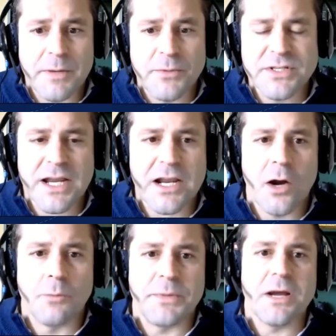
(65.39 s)
People say,
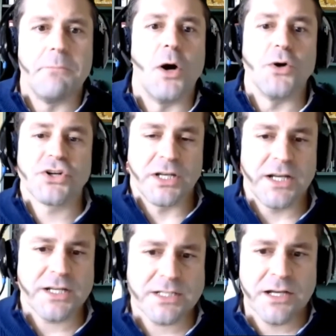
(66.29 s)
"Oh, be
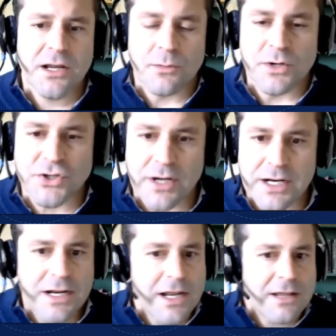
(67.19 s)
emotionless when
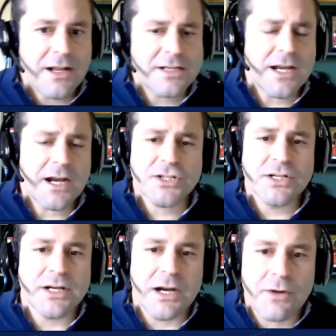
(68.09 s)
trading." That's
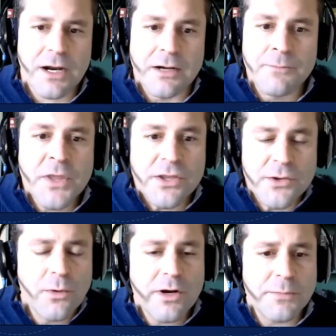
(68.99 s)
actually not right.
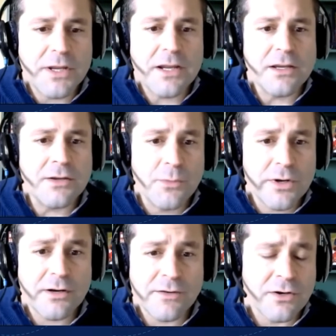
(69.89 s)

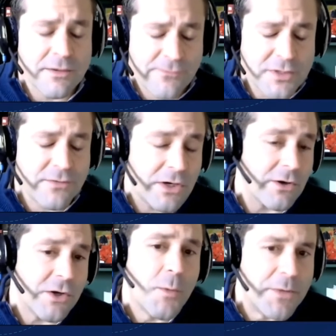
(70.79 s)
First of all, you're
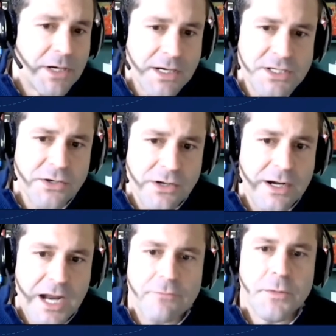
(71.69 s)
a human being, so you're
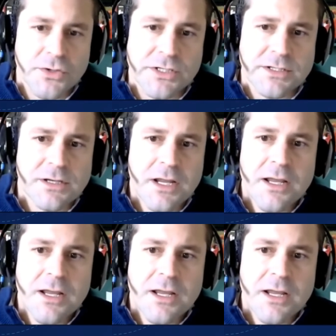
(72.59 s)
going to have emotions.